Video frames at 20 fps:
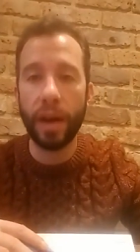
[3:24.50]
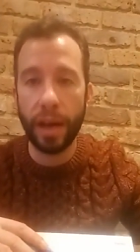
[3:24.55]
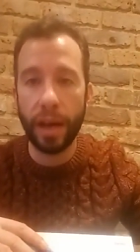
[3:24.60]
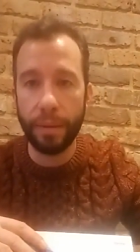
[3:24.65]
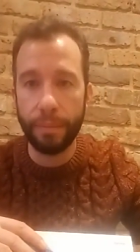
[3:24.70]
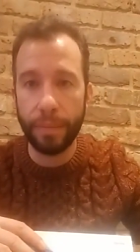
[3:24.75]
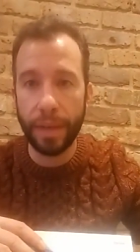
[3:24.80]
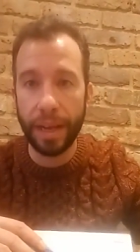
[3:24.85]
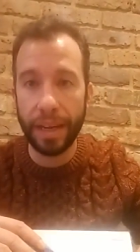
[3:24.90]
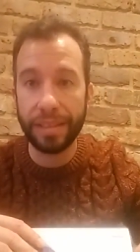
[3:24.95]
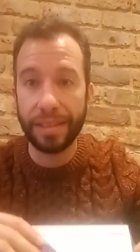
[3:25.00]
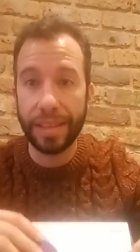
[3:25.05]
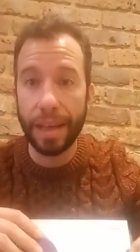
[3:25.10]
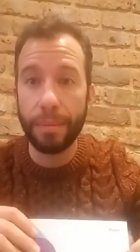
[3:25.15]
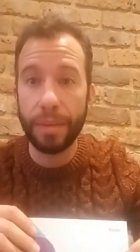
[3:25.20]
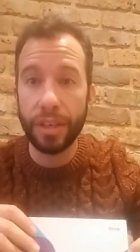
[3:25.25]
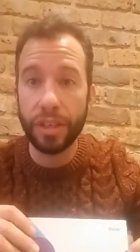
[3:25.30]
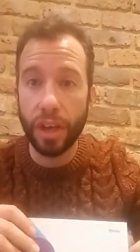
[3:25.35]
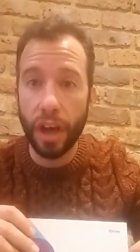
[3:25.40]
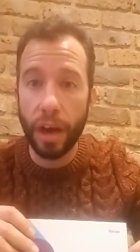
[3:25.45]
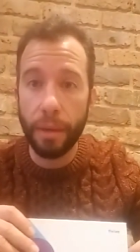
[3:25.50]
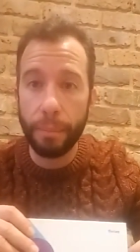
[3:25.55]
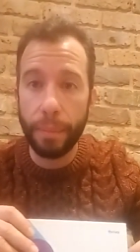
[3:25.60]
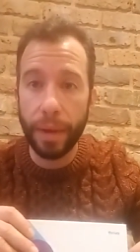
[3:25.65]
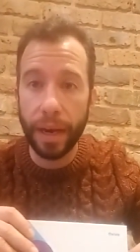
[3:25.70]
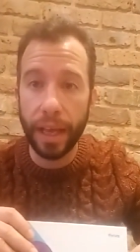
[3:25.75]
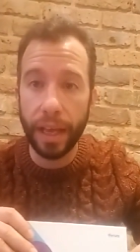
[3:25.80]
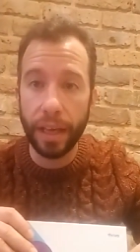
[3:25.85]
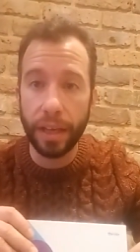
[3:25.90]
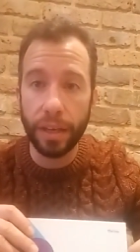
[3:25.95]
um, an established
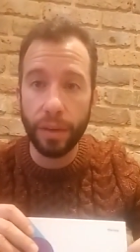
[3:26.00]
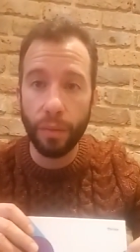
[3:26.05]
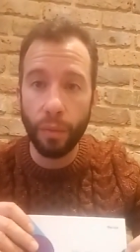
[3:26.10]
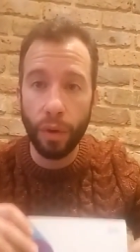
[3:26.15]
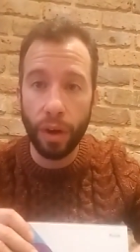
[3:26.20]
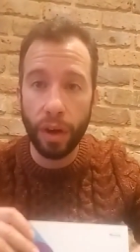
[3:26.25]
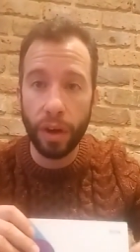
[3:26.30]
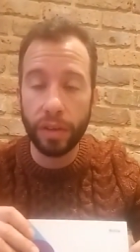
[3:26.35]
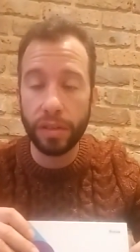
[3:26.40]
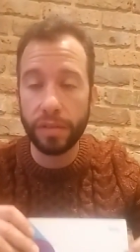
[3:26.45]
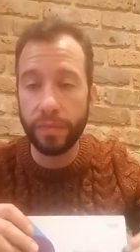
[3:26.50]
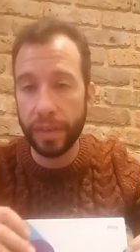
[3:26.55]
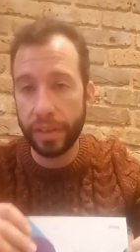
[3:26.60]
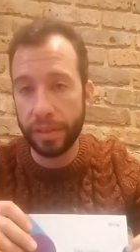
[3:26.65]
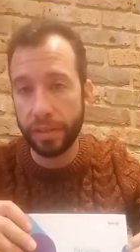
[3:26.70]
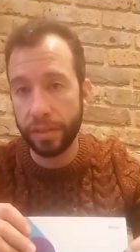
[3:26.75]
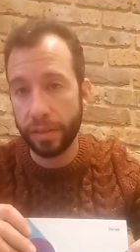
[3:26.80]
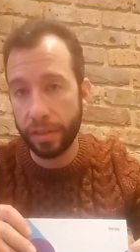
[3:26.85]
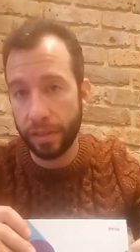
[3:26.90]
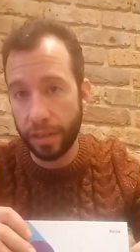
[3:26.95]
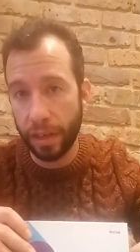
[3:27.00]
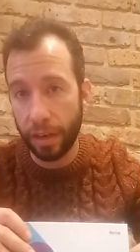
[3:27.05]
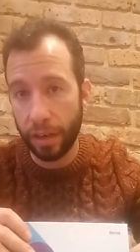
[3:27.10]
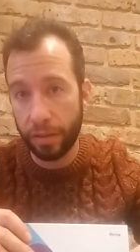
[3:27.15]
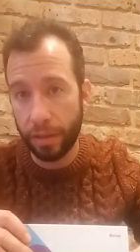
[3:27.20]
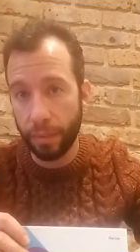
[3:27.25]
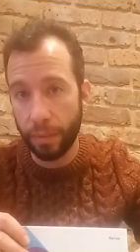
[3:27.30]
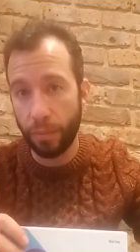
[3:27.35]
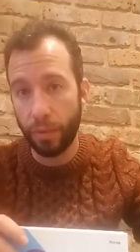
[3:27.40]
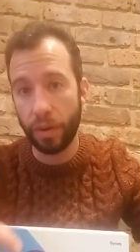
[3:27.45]
company works versus a
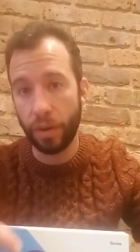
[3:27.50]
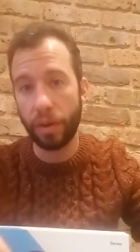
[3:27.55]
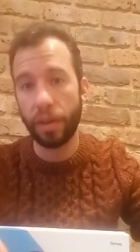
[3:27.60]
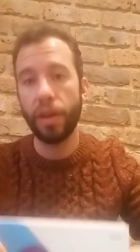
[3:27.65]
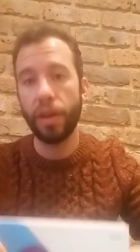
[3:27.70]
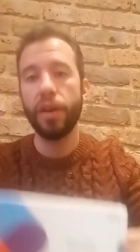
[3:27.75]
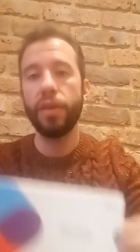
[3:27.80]
startup work.